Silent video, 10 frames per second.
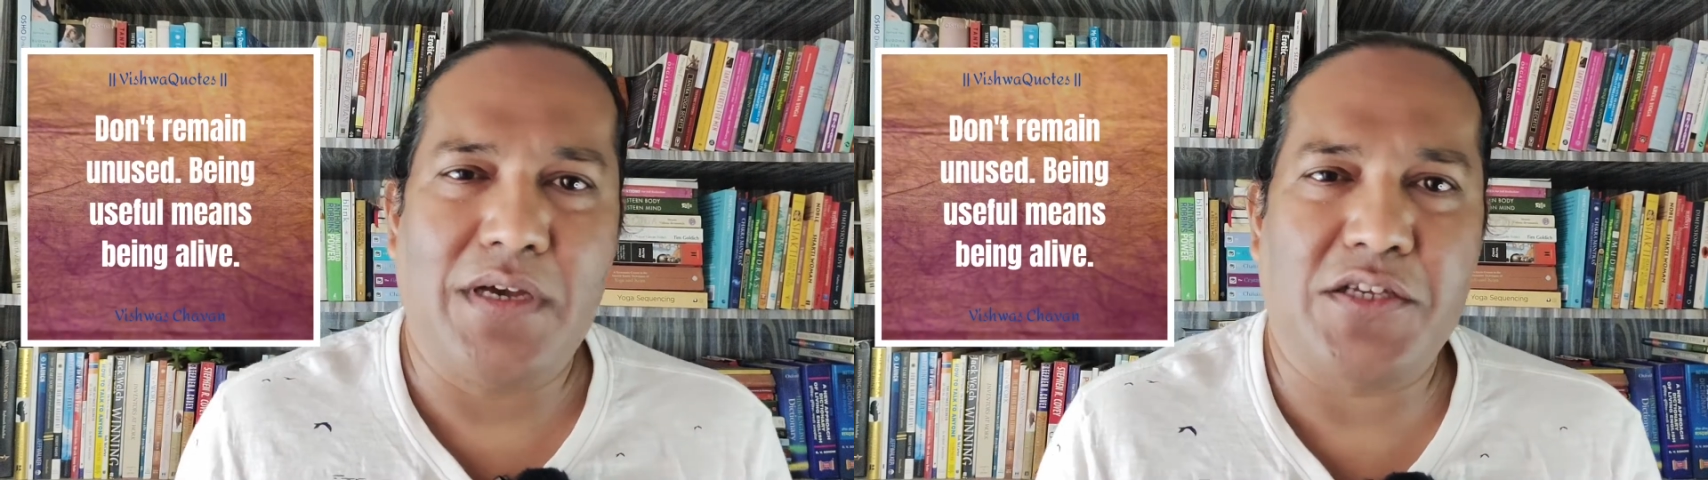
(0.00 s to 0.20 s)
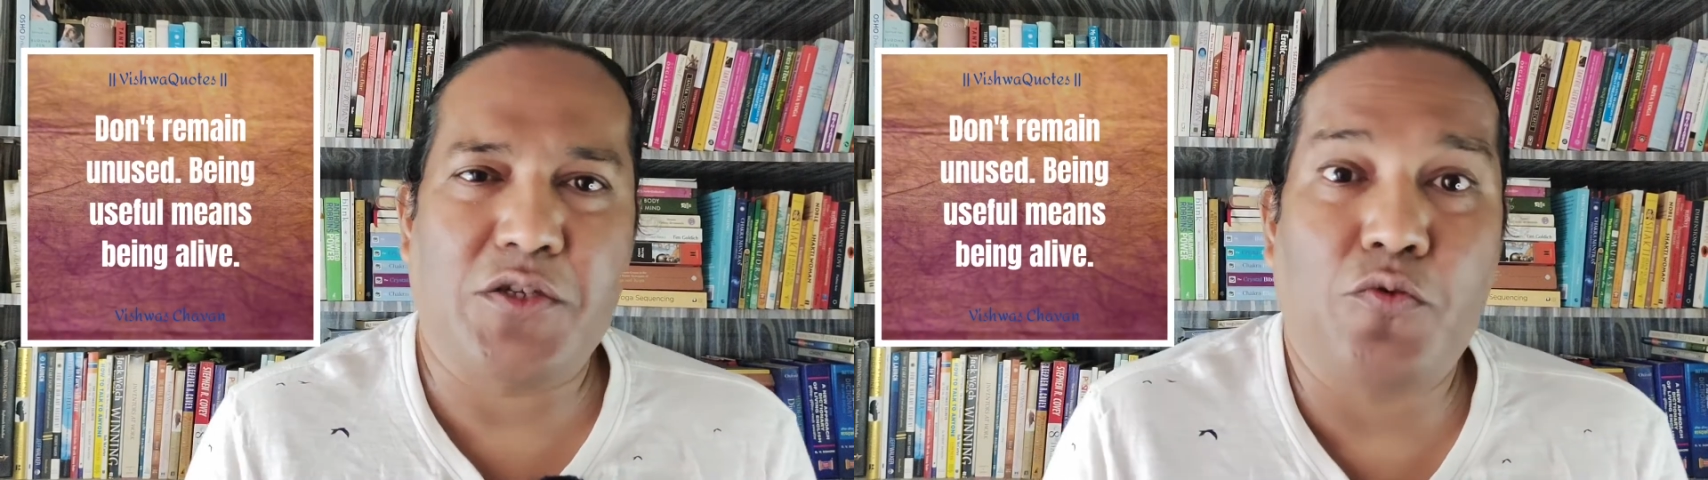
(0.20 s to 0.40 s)

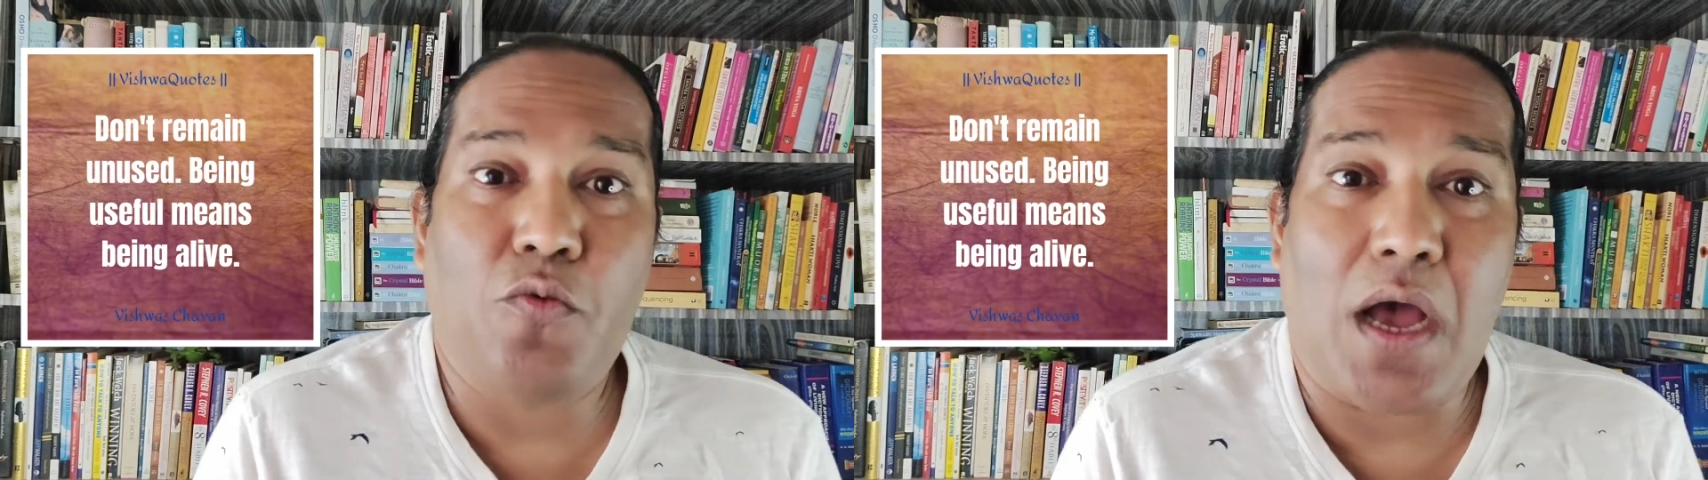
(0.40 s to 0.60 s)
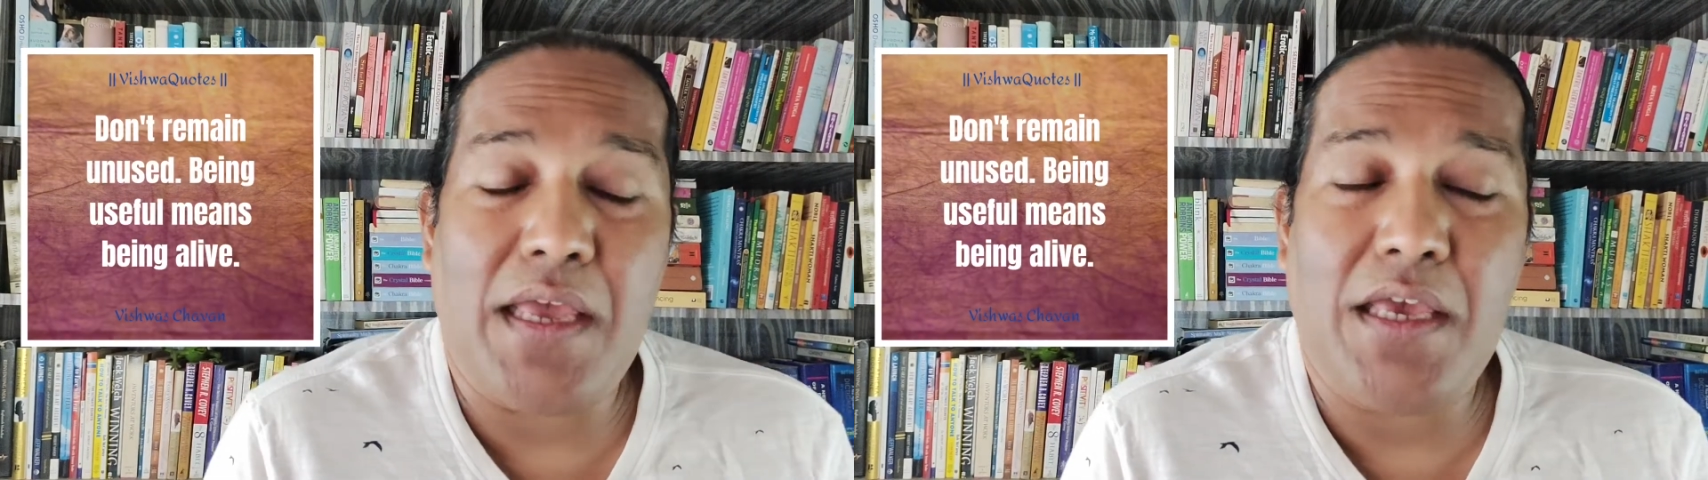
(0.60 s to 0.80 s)
as to
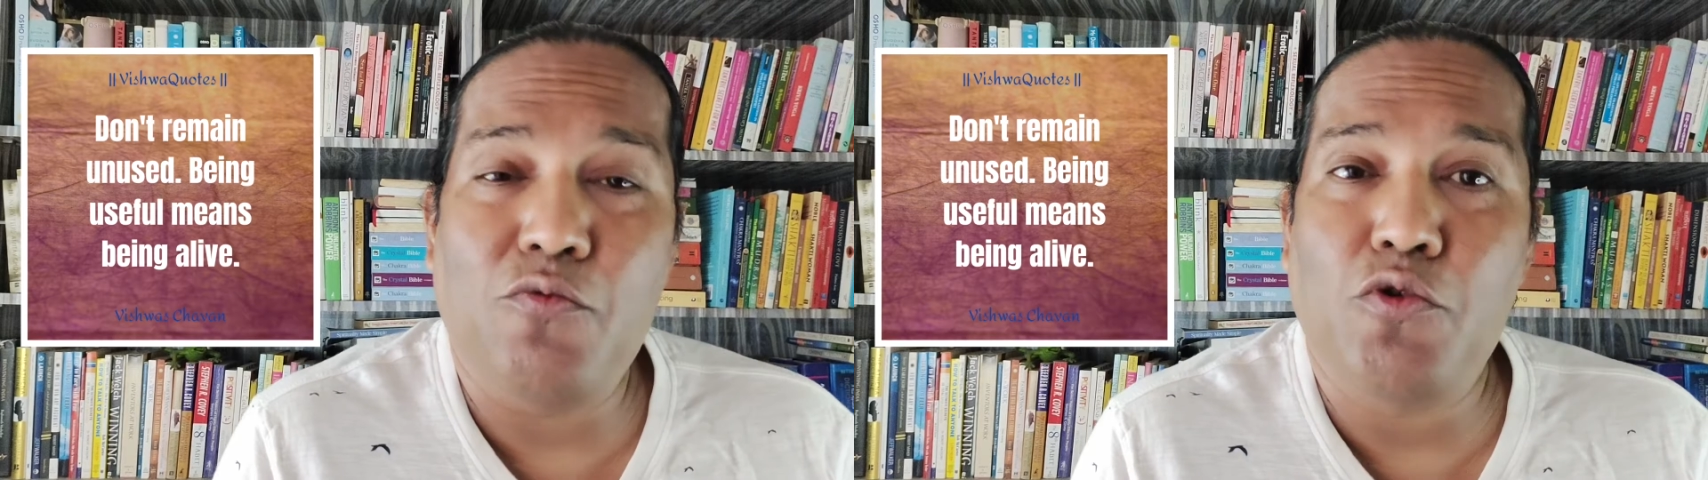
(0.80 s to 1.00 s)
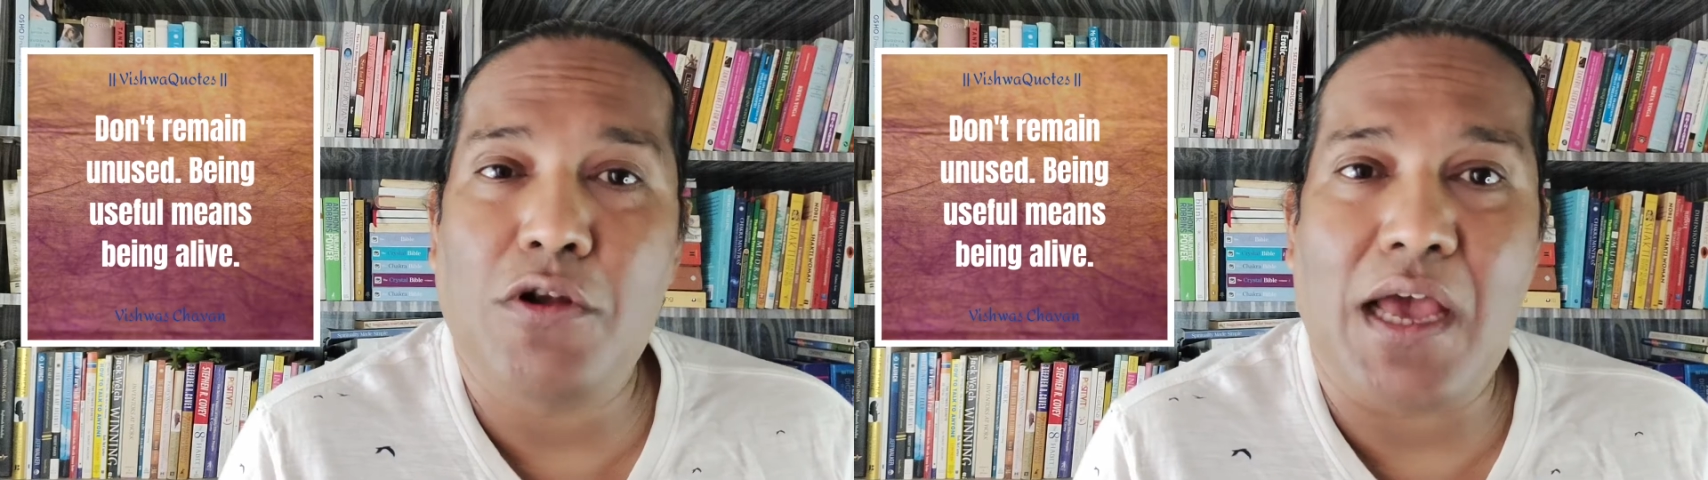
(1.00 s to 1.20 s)
why he
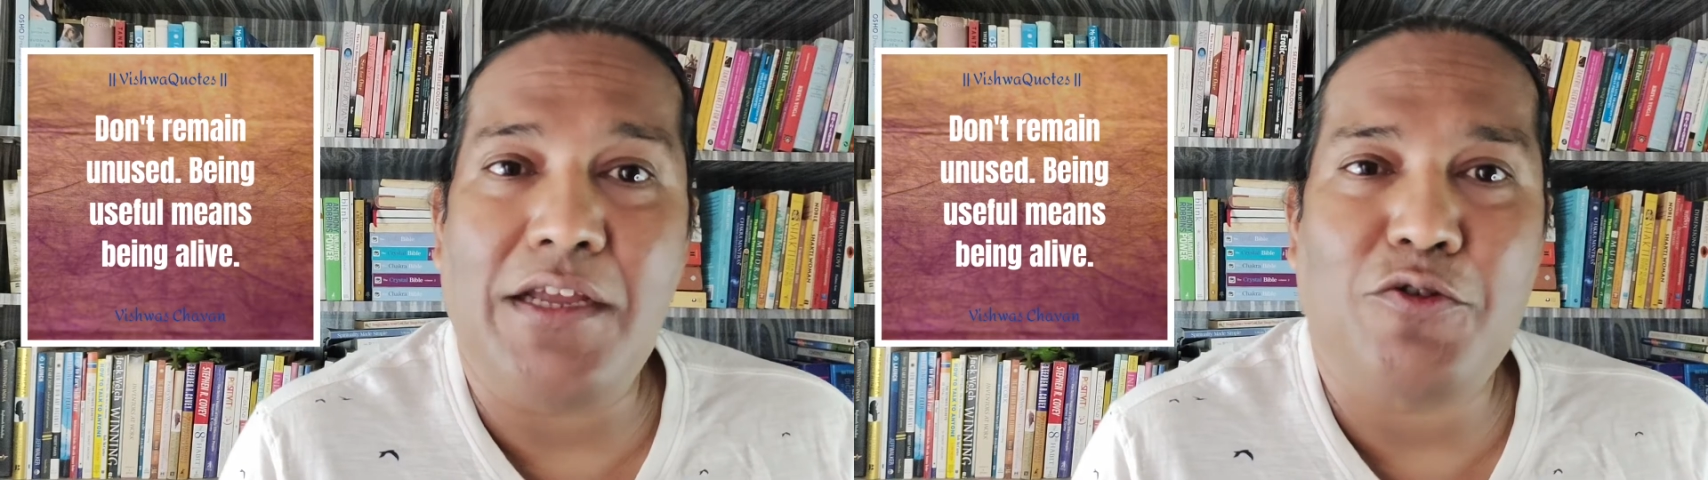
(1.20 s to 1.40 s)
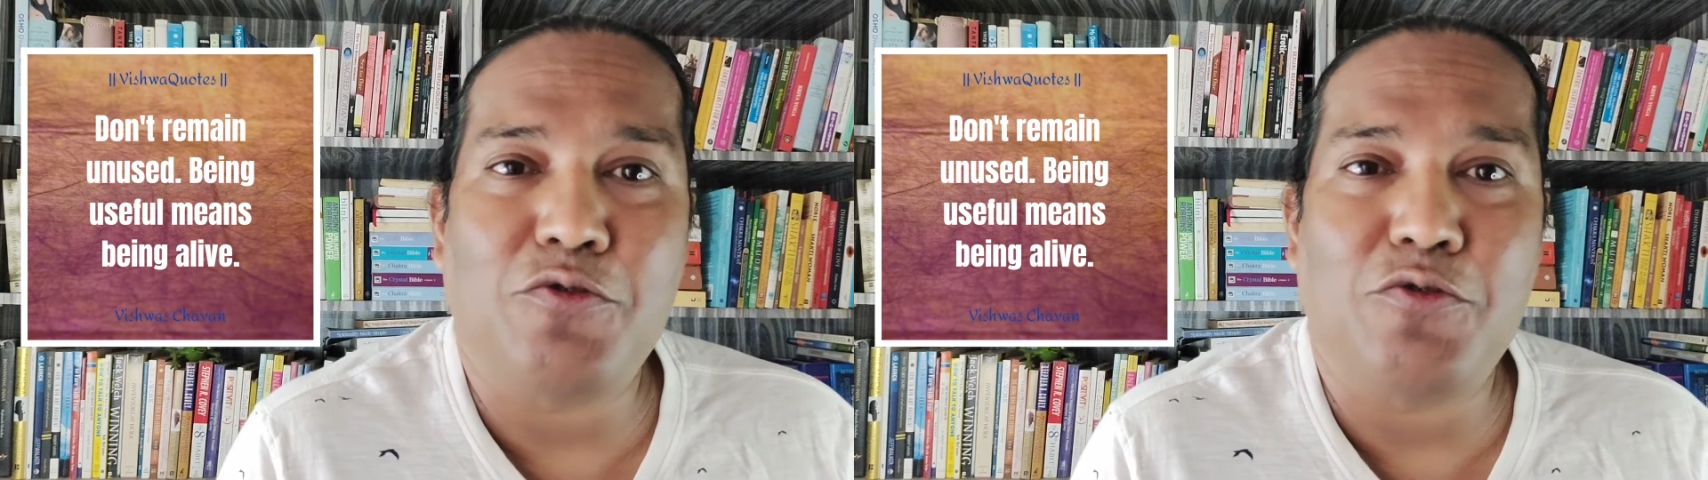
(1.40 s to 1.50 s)
would like